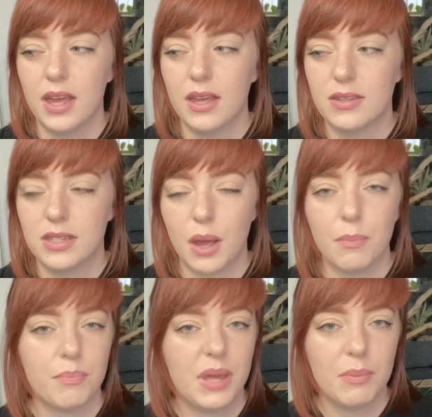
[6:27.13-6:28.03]

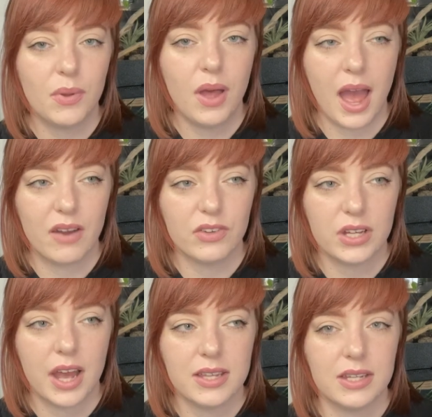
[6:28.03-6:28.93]
some people
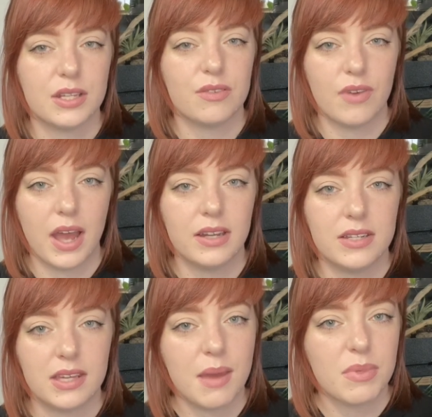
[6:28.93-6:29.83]
advertise that it's fine
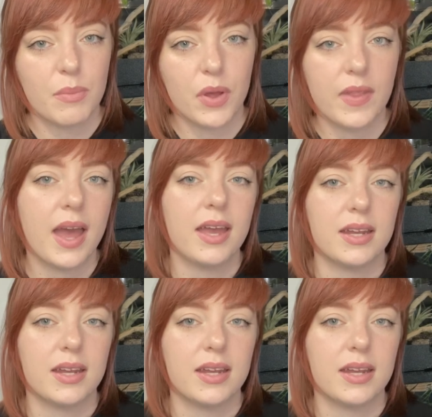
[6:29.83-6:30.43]
to keep them on that.